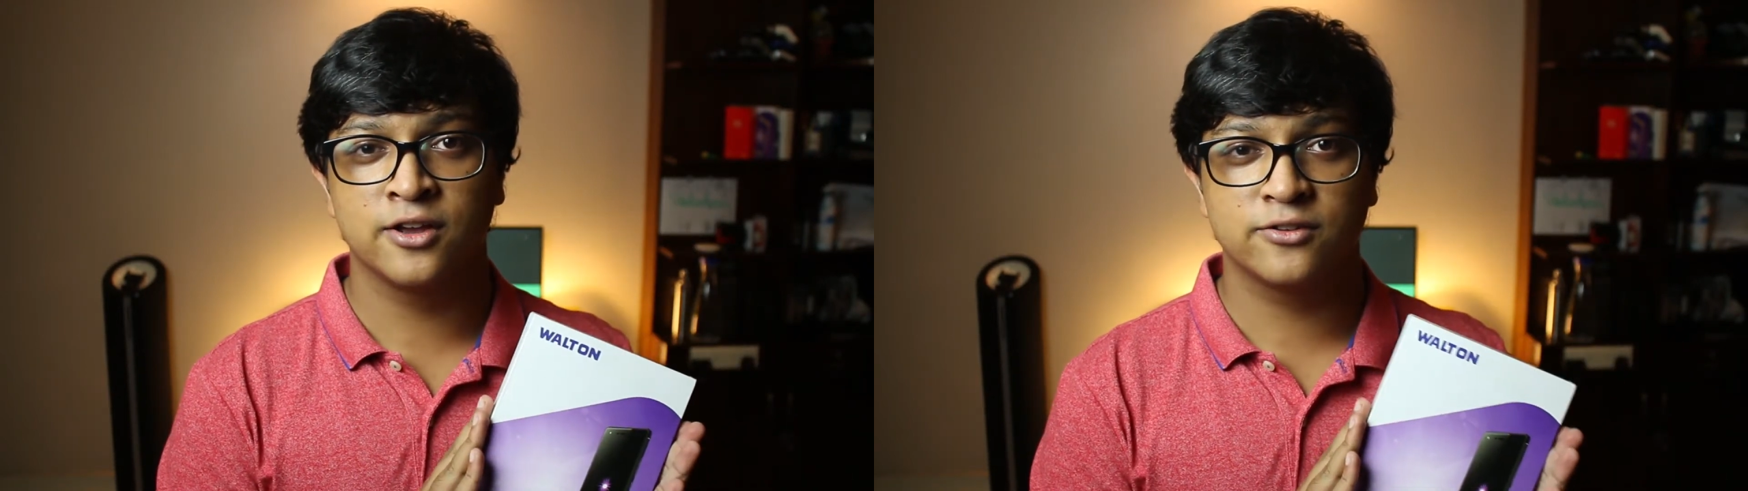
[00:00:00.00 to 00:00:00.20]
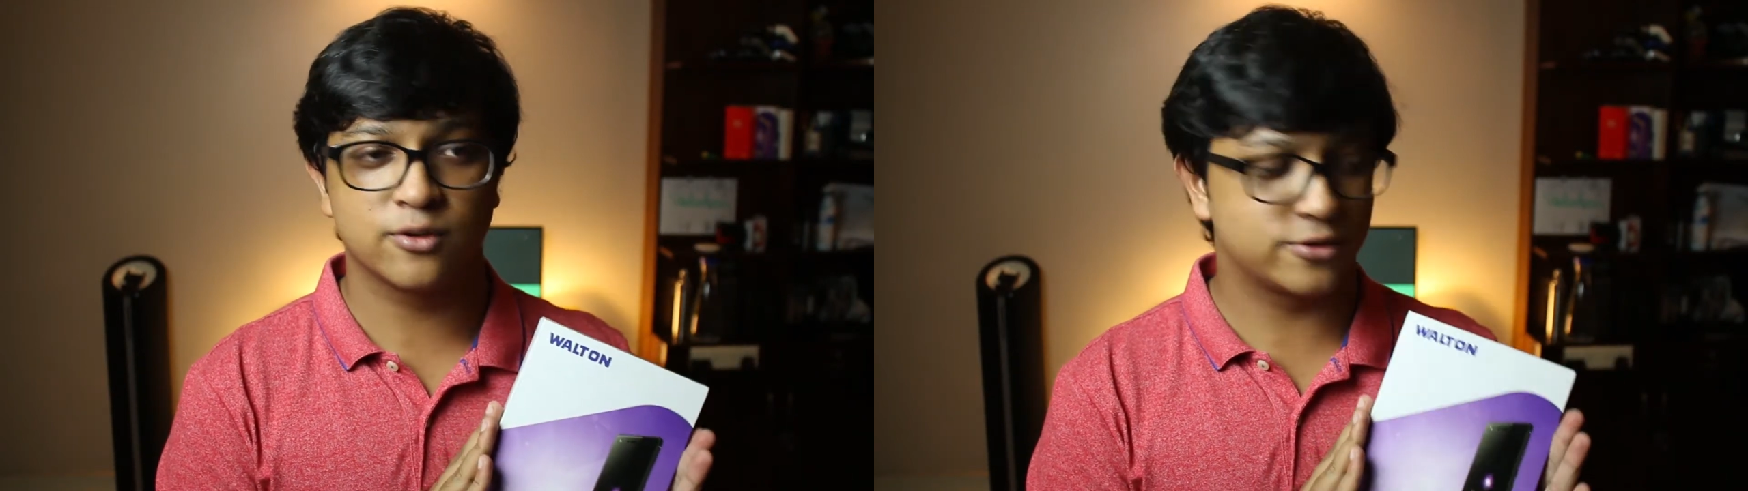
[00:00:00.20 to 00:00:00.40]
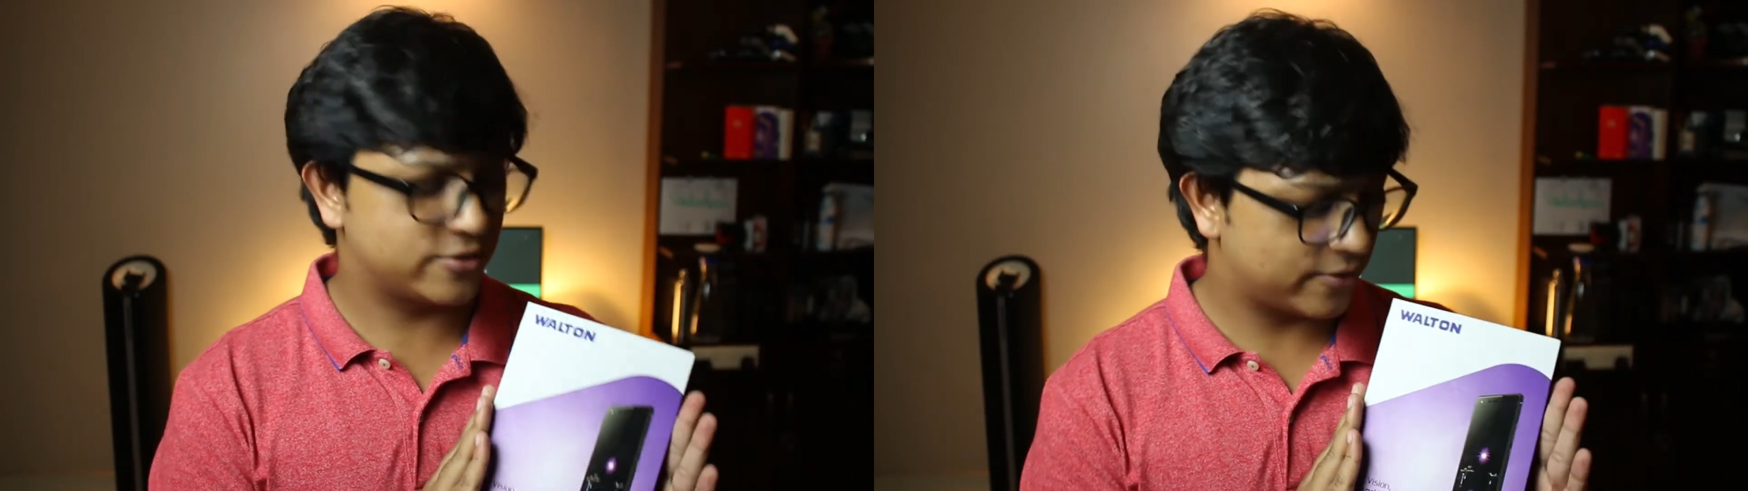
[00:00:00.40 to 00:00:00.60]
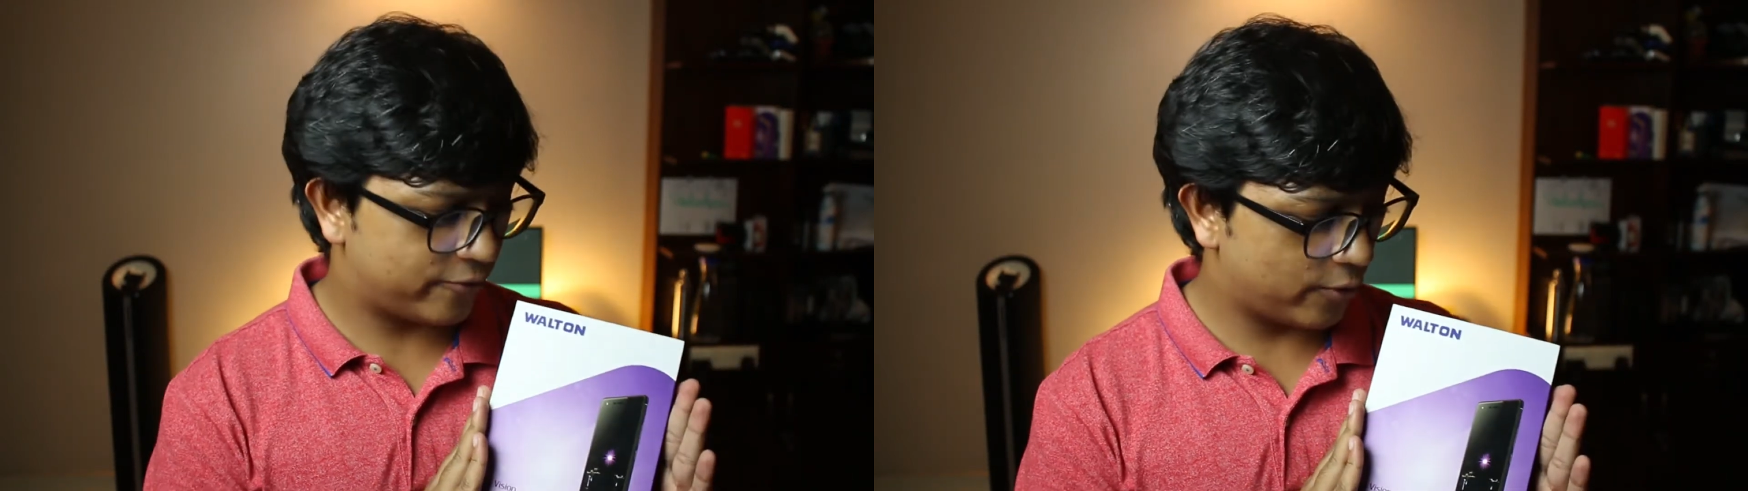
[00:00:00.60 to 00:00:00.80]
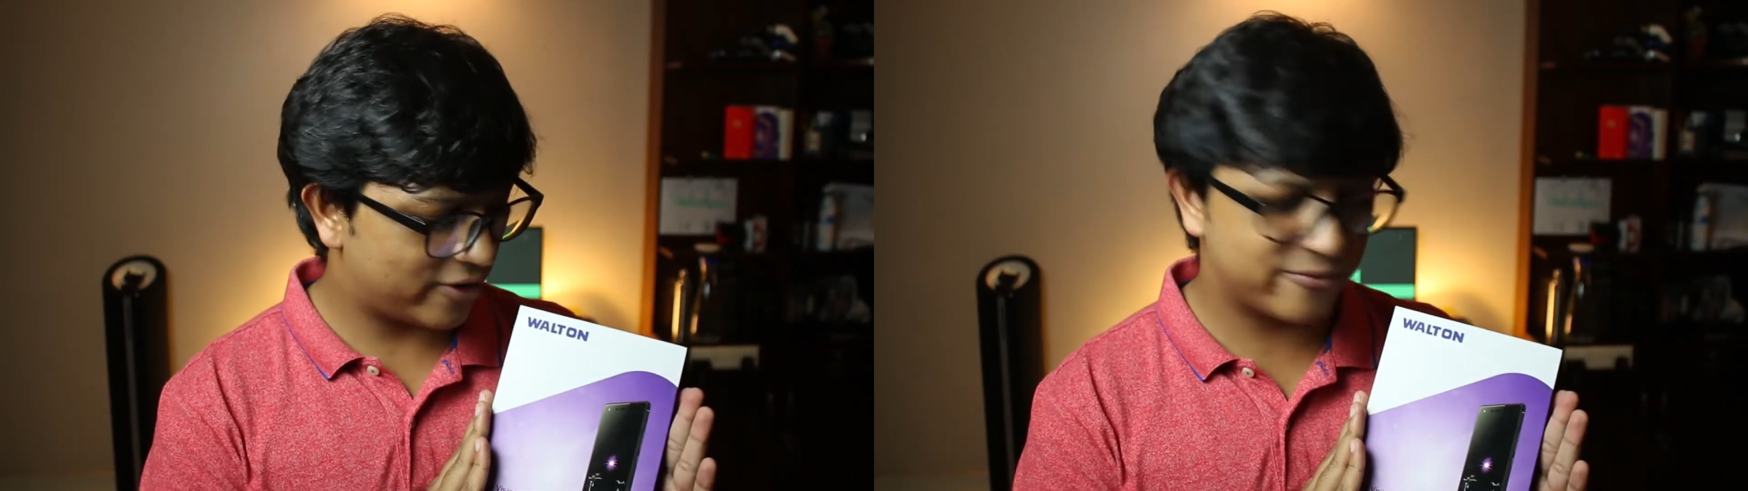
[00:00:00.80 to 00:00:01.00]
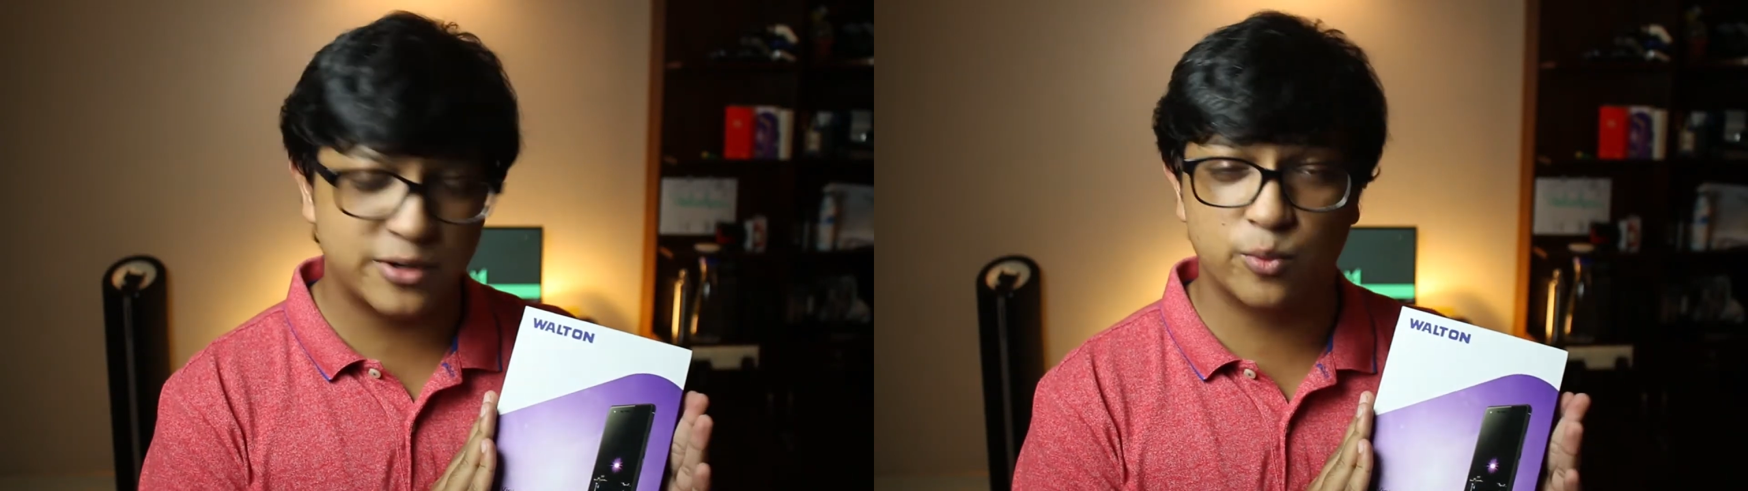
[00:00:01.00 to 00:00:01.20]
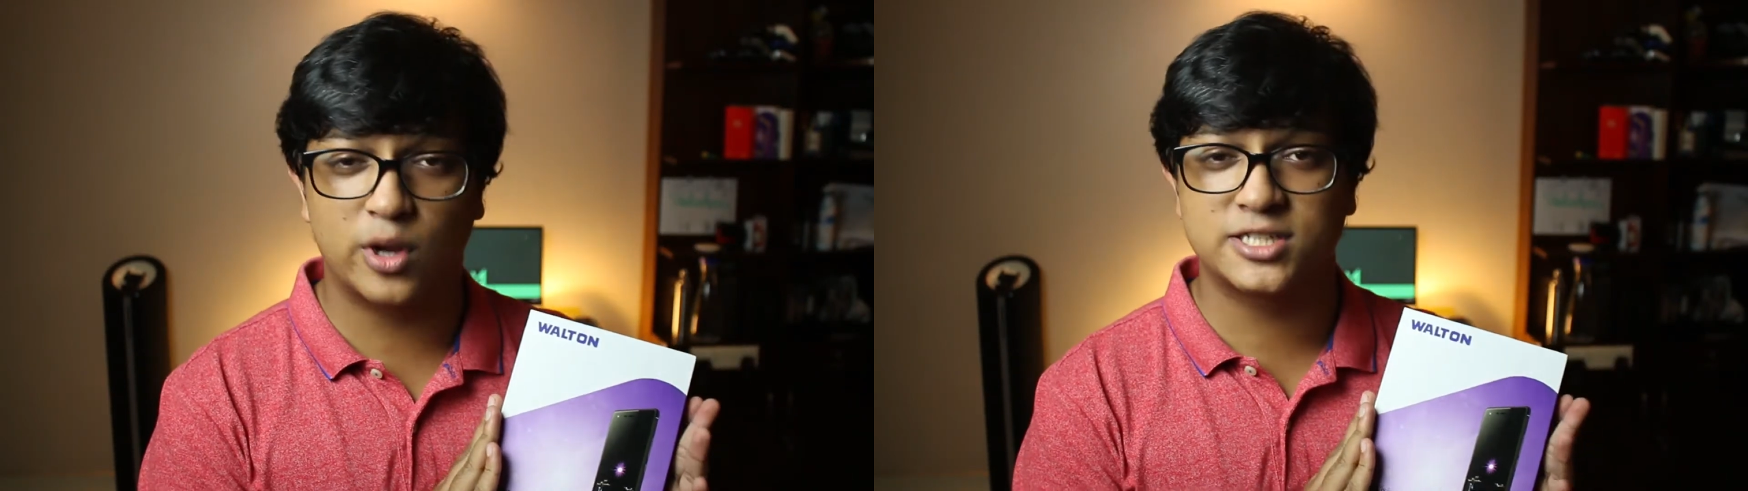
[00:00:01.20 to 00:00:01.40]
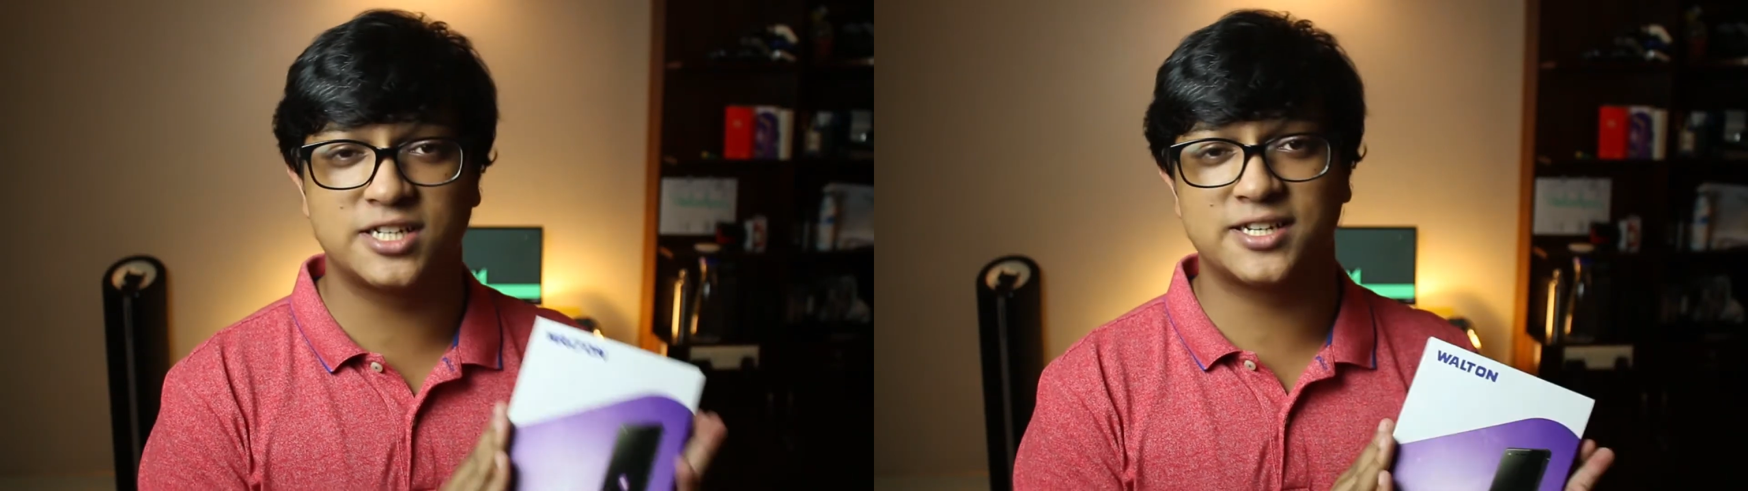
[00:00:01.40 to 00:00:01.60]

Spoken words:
So this is a phone I've been wanting